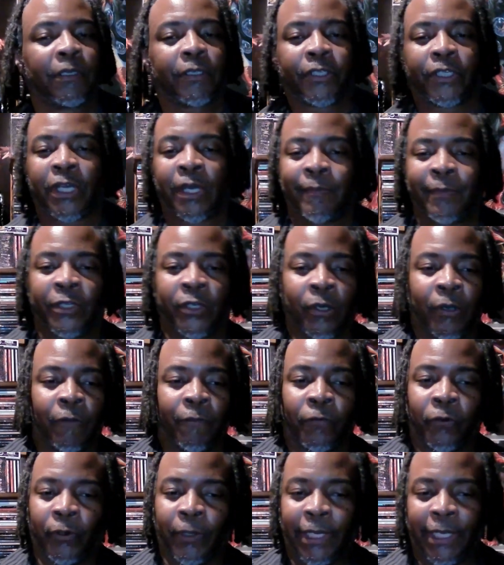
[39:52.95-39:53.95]
coming
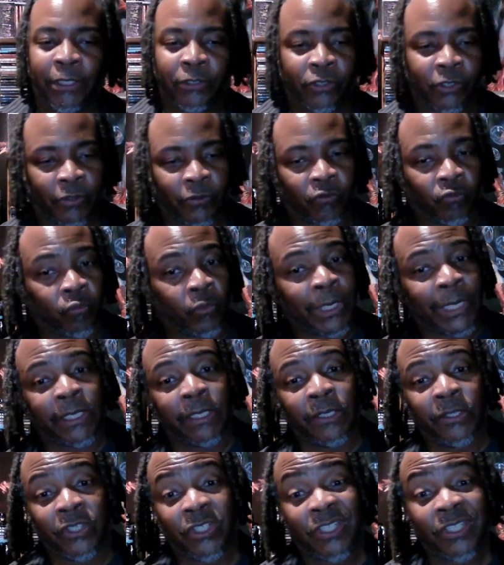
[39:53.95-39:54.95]
over and just
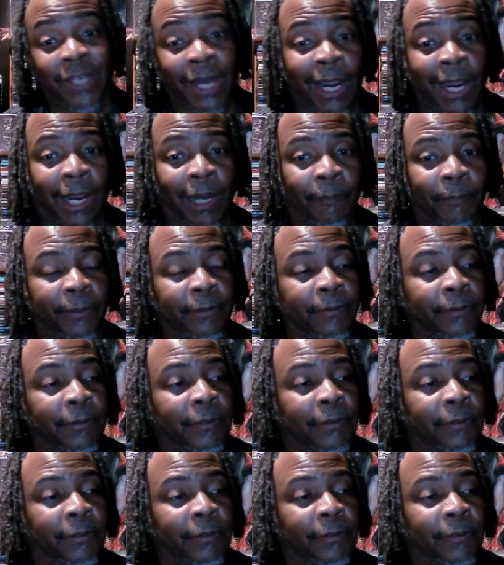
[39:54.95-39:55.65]
wrecking shop,